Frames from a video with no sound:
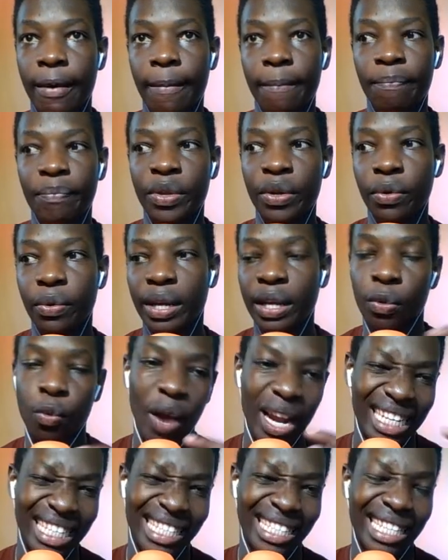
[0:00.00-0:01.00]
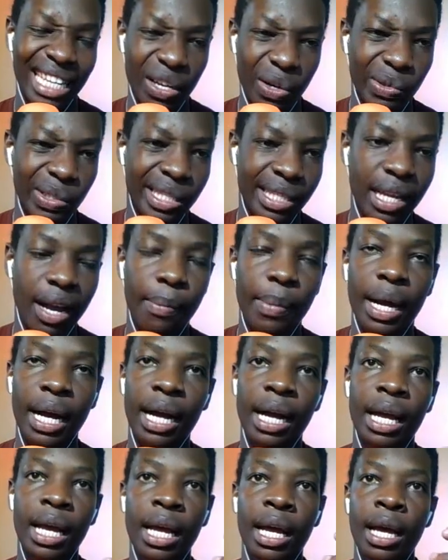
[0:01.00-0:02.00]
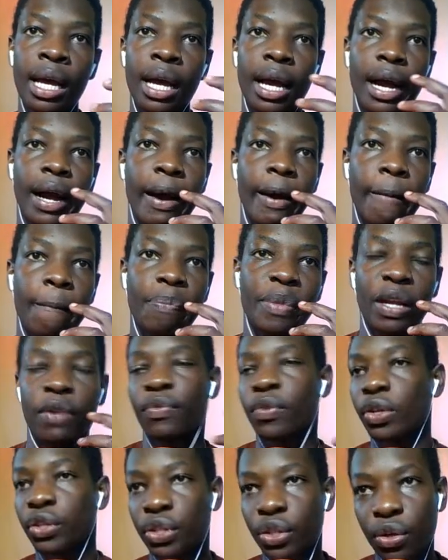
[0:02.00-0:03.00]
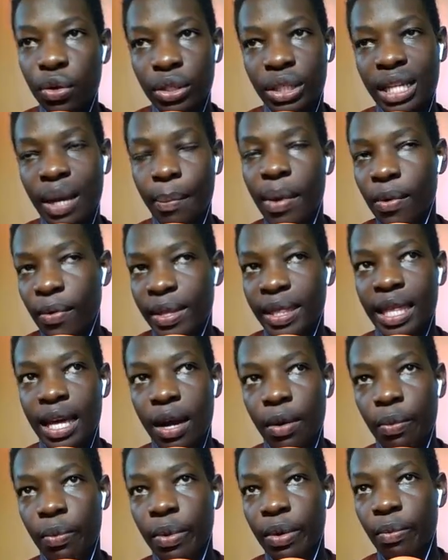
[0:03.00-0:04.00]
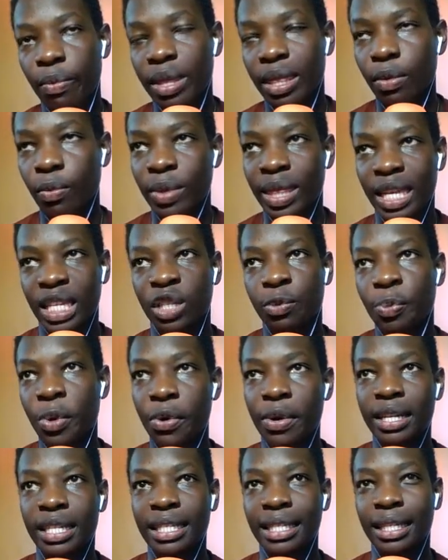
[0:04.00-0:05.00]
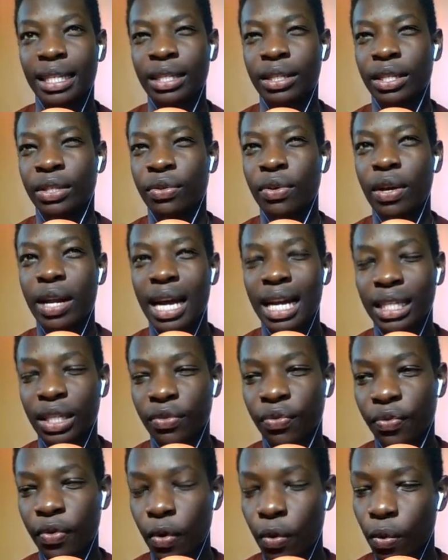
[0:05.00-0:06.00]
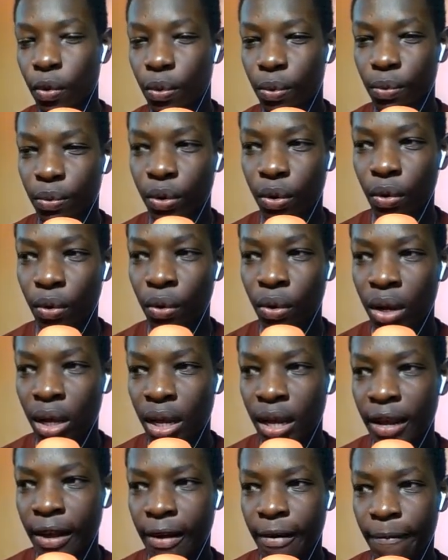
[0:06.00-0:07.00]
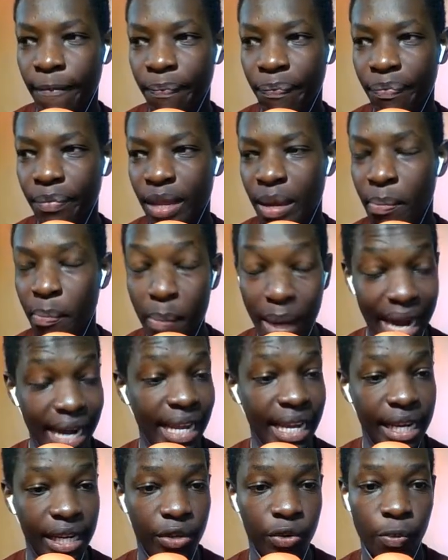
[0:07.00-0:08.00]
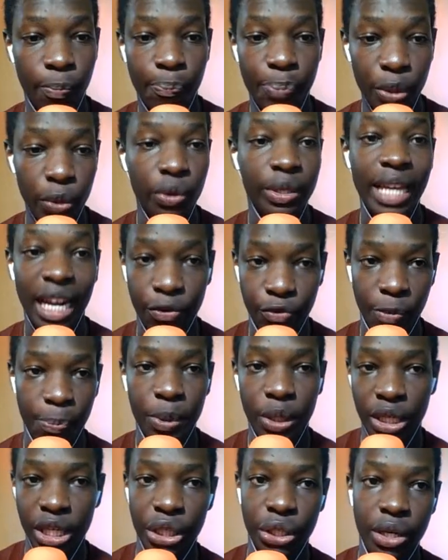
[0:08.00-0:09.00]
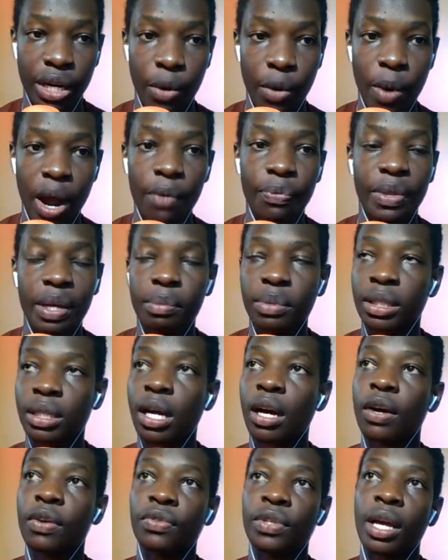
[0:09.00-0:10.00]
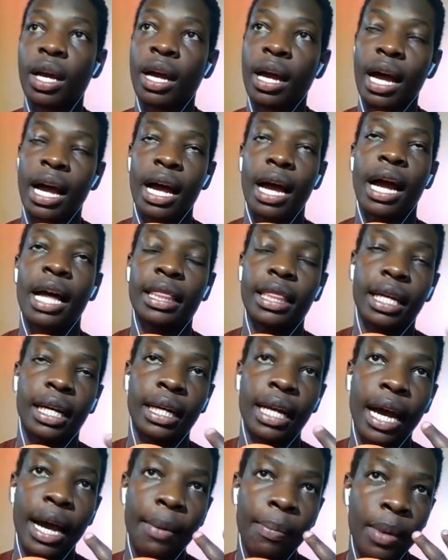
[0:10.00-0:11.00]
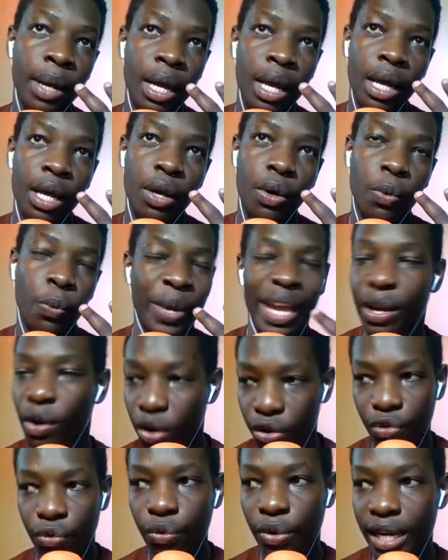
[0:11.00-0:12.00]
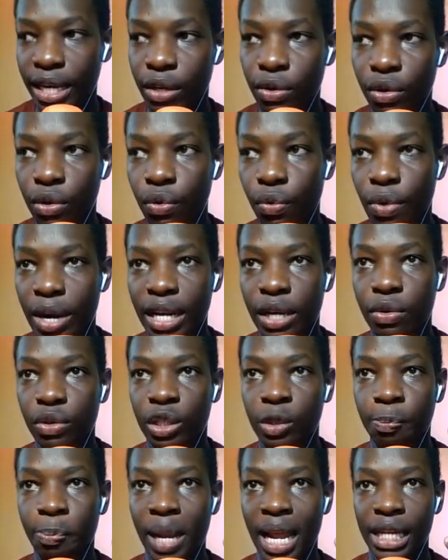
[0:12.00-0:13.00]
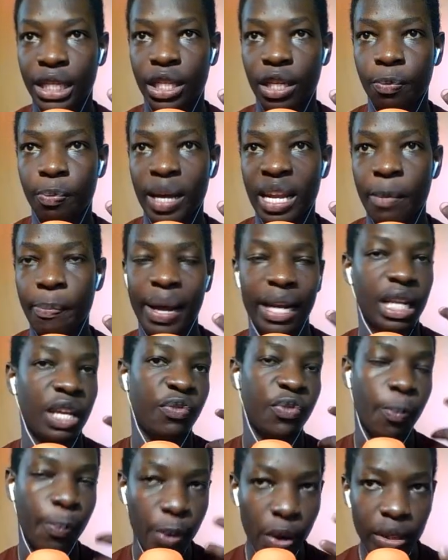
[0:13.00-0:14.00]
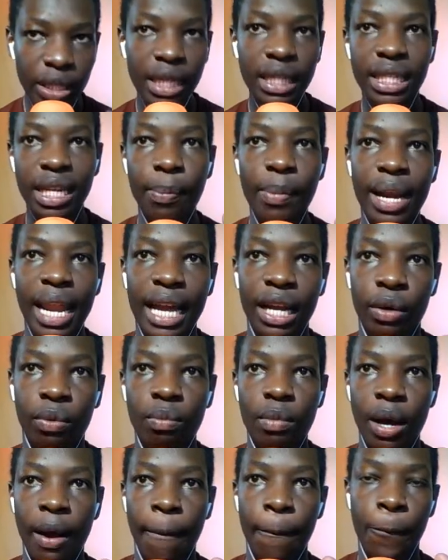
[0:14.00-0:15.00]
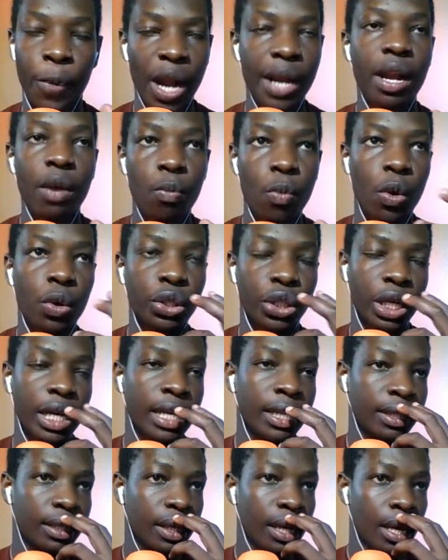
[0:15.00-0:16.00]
you know, in one single summer. And of course, you know, someone with experience is going to ask for, you know, money to build that reputation around themselves and the club. We are not ready to splash that money. But if you brought in someone like Brendan Rodgers,